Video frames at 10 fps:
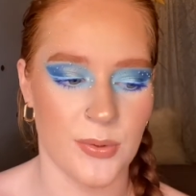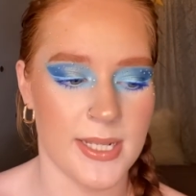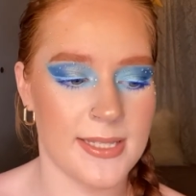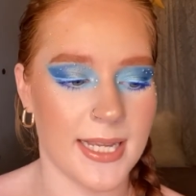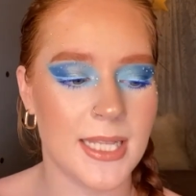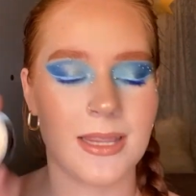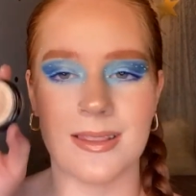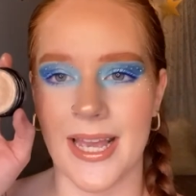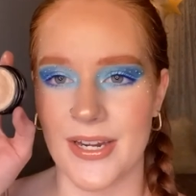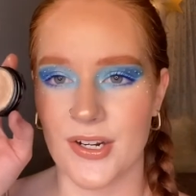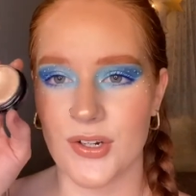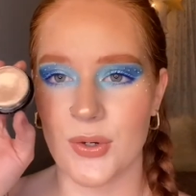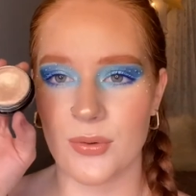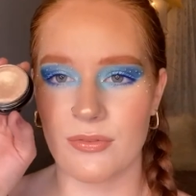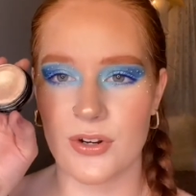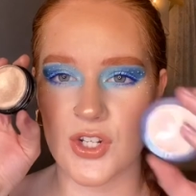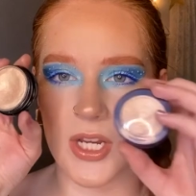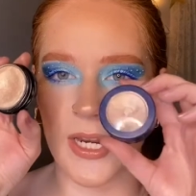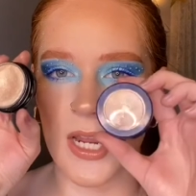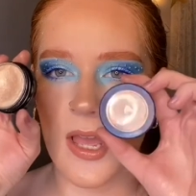It's like a lighter gold
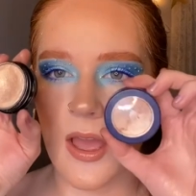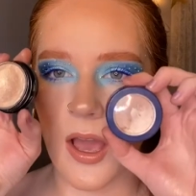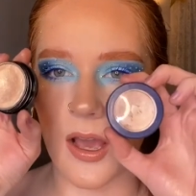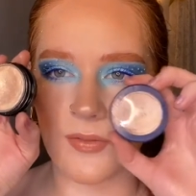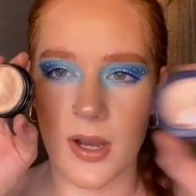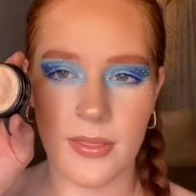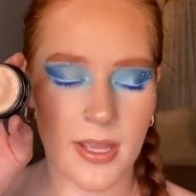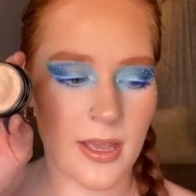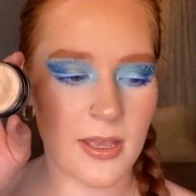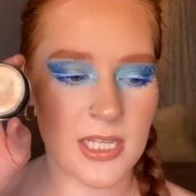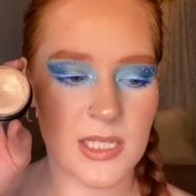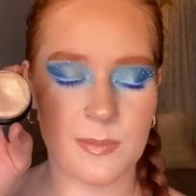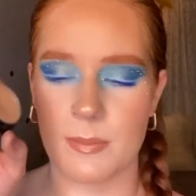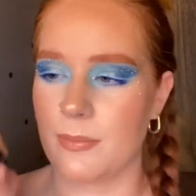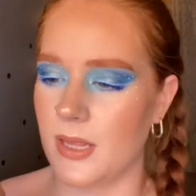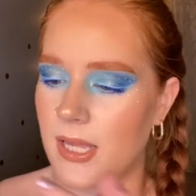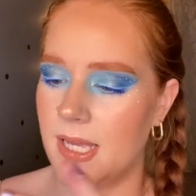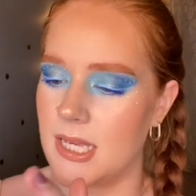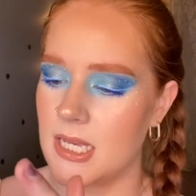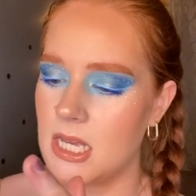version of On the Cusp, but like